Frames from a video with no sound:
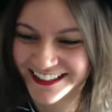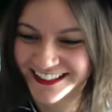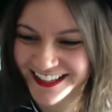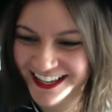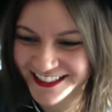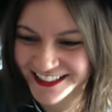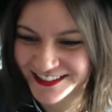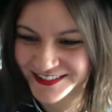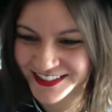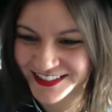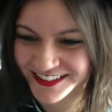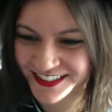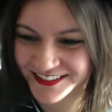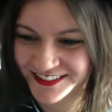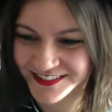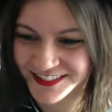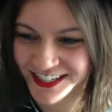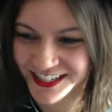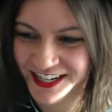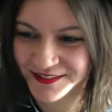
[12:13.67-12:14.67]
yes, we
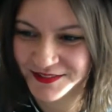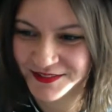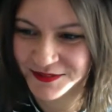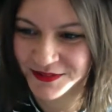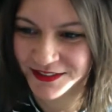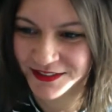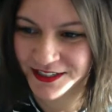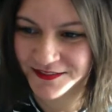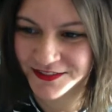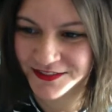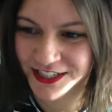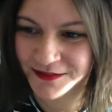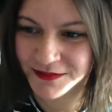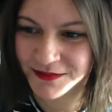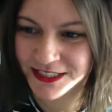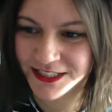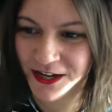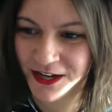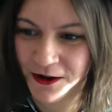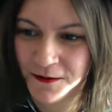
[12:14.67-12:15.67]
love James. We love
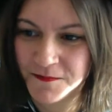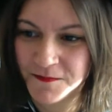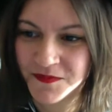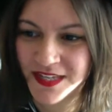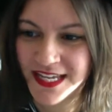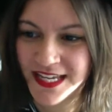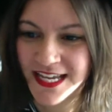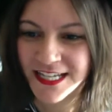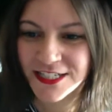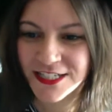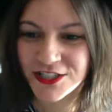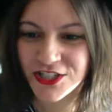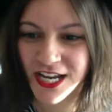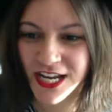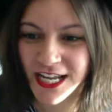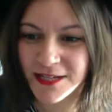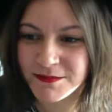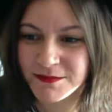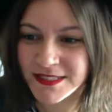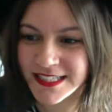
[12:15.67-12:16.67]
James. So,
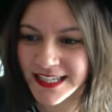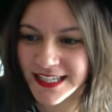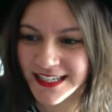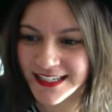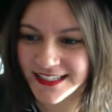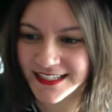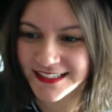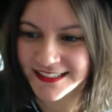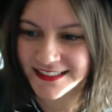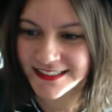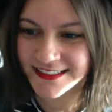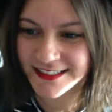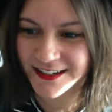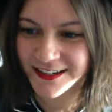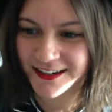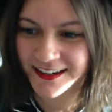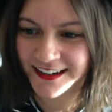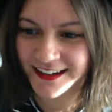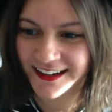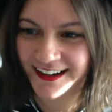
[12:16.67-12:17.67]
James is
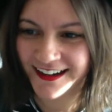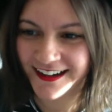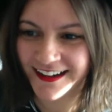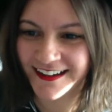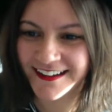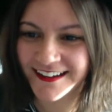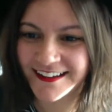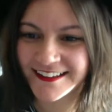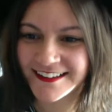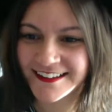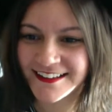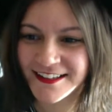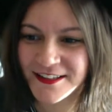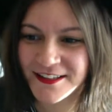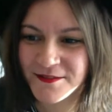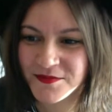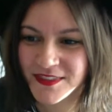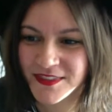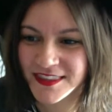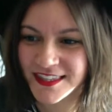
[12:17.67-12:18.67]
uh,
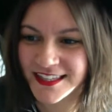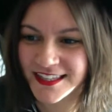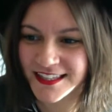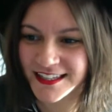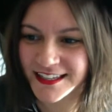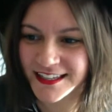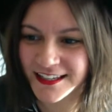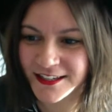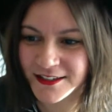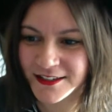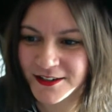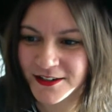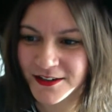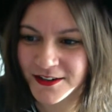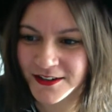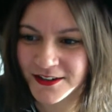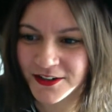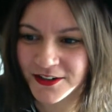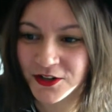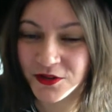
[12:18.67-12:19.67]
the
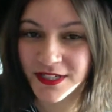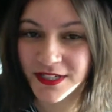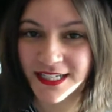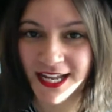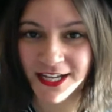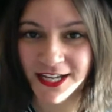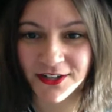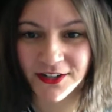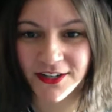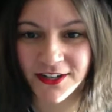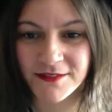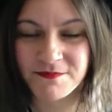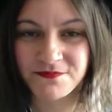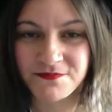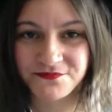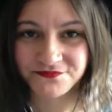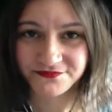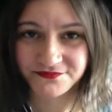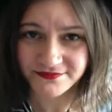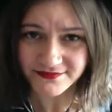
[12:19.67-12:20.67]
creator
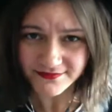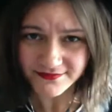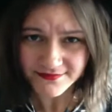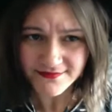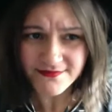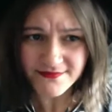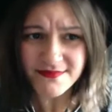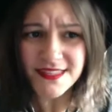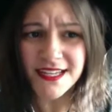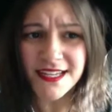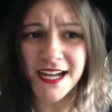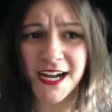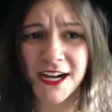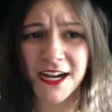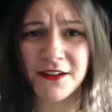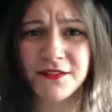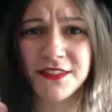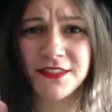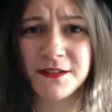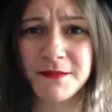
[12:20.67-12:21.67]

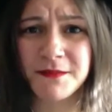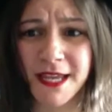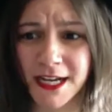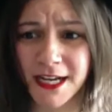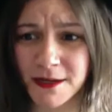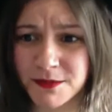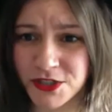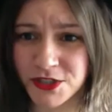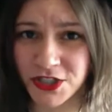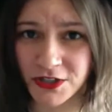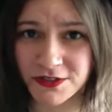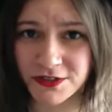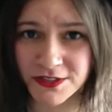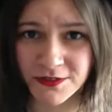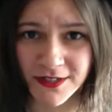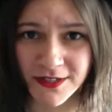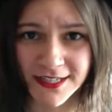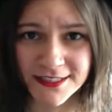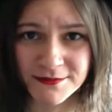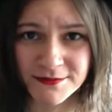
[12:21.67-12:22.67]
of the makeup show. So
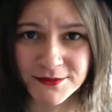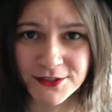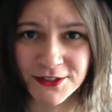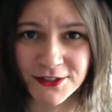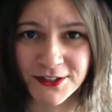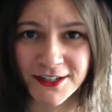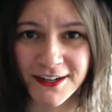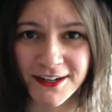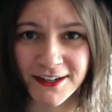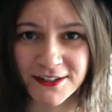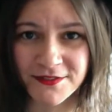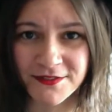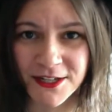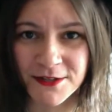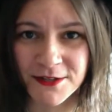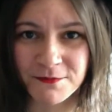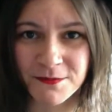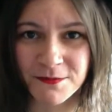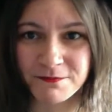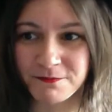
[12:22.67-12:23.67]
you guys, I'm sure, are
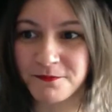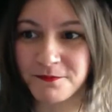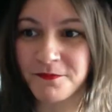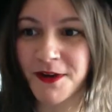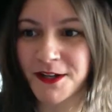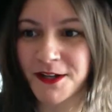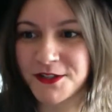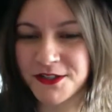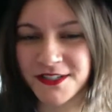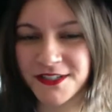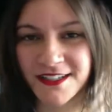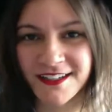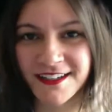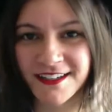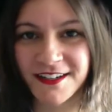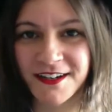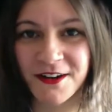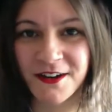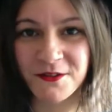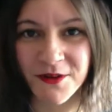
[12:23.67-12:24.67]
very much
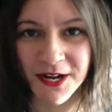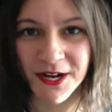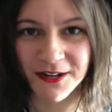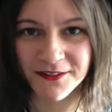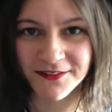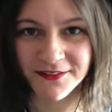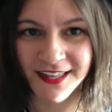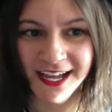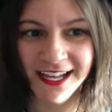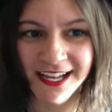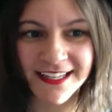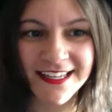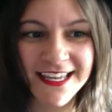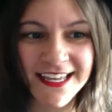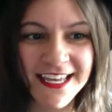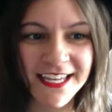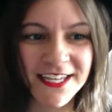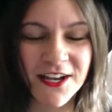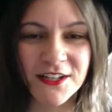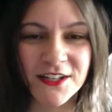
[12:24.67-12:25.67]
uh, aware of that.
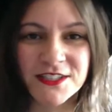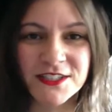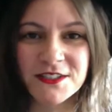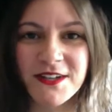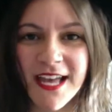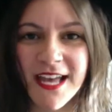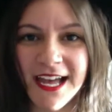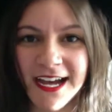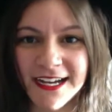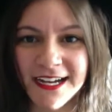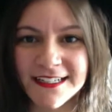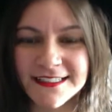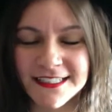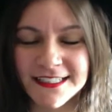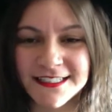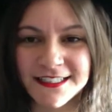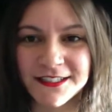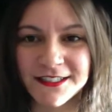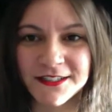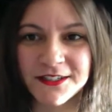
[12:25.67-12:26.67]
He also has,
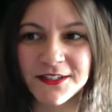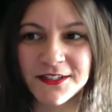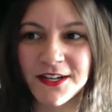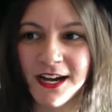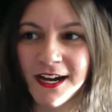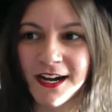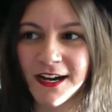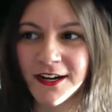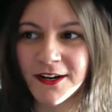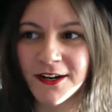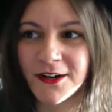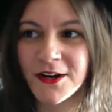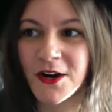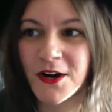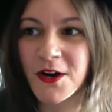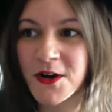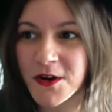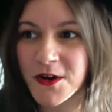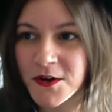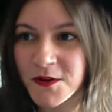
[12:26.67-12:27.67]
he's a uh,
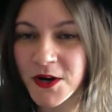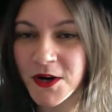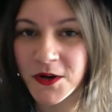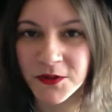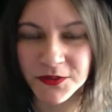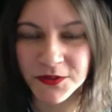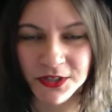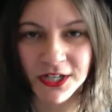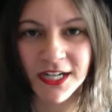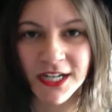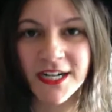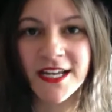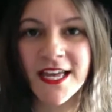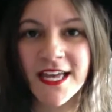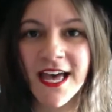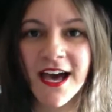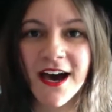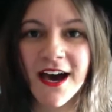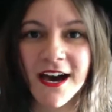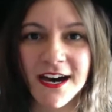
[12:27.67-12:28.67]
co-owner
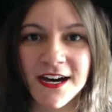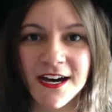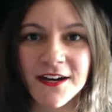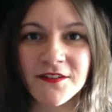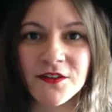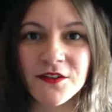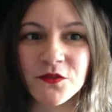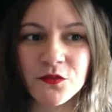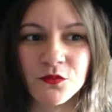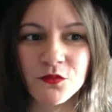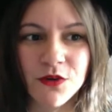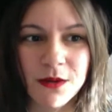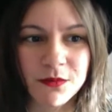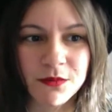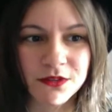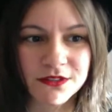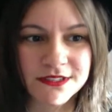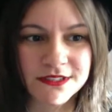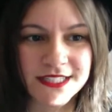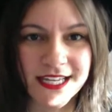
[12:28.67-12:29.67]
of
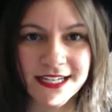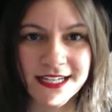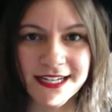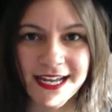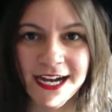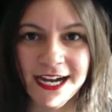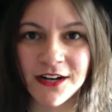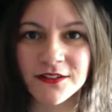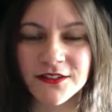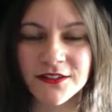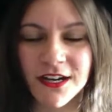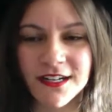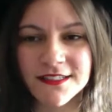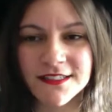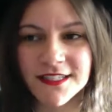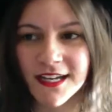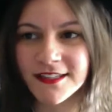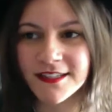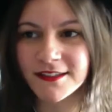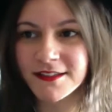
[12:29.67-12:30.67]
Rebels and
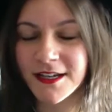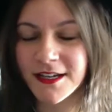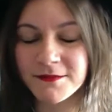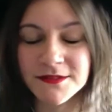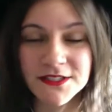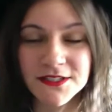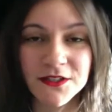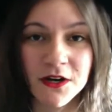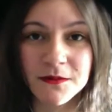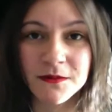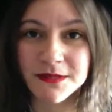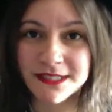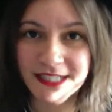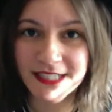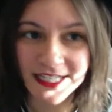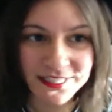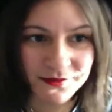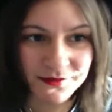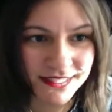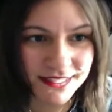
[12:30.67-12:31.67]
Outlaws. I am so
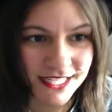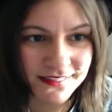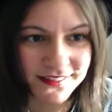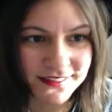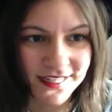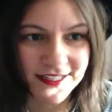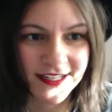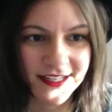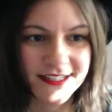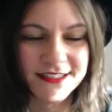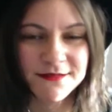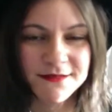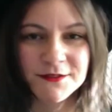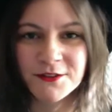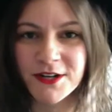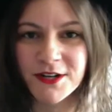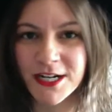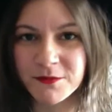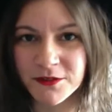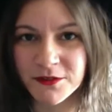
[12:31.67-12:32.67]
obsessed with that line. He has some
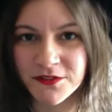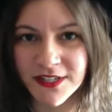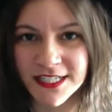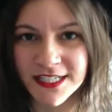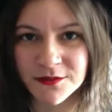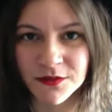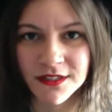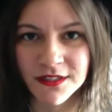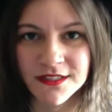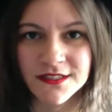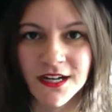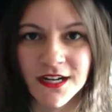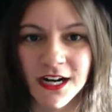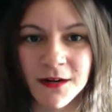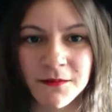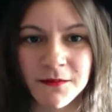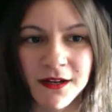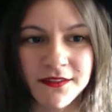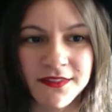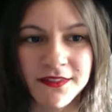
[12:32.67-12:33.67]
incredible things. We're going to
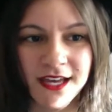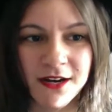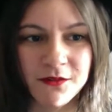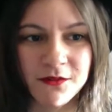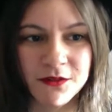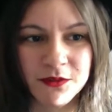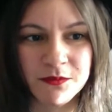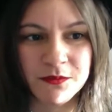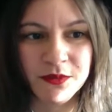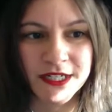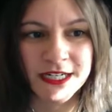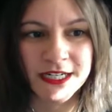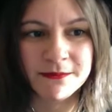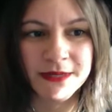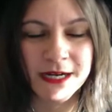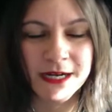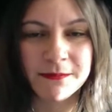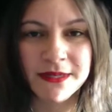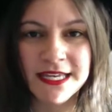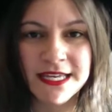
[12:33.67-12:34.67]
talk about that when we bring
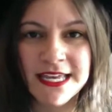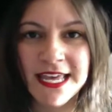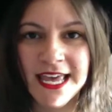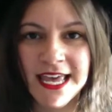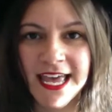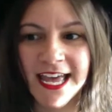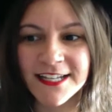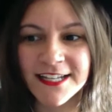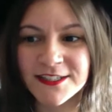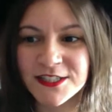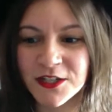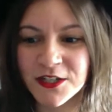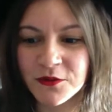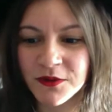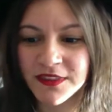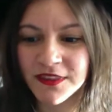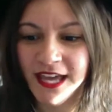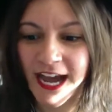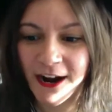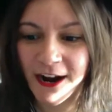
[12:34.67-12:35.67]
him up. And so
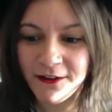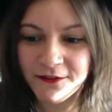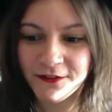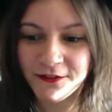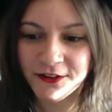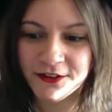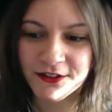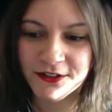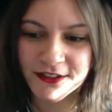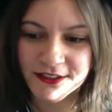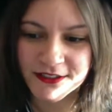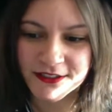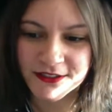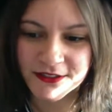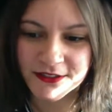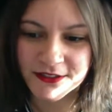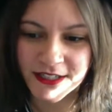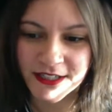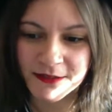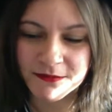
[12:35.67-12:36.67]
without further
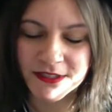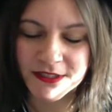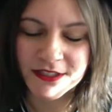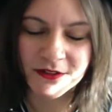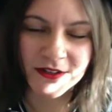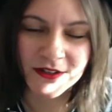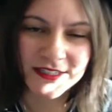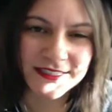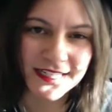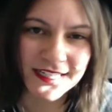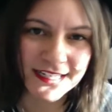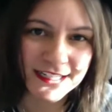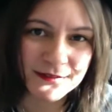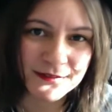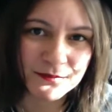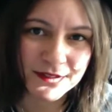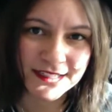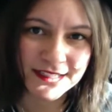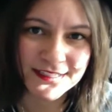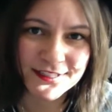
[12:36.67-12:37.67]
ado, I'm so excited
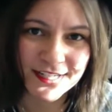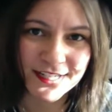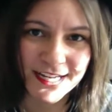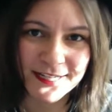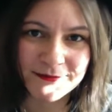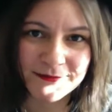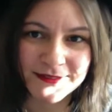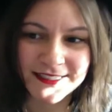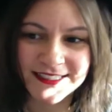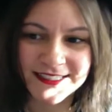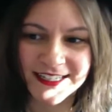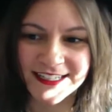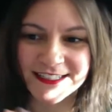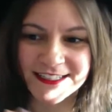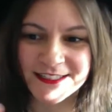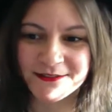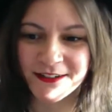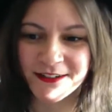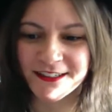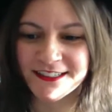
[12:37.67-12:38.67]
to bring James
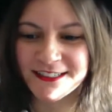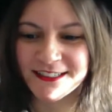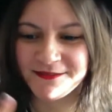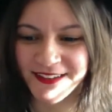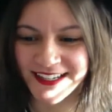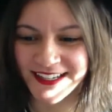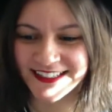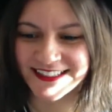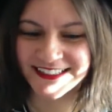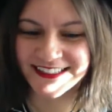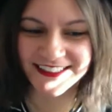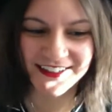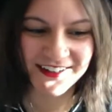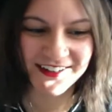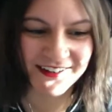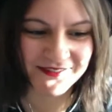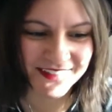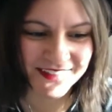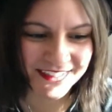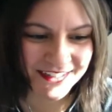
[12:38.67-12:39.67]
into our space. So
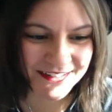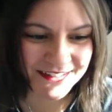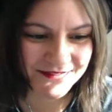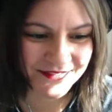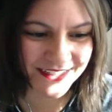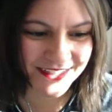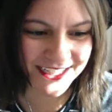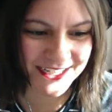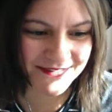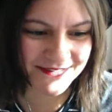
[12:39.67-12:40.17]
I'm going to go and bring him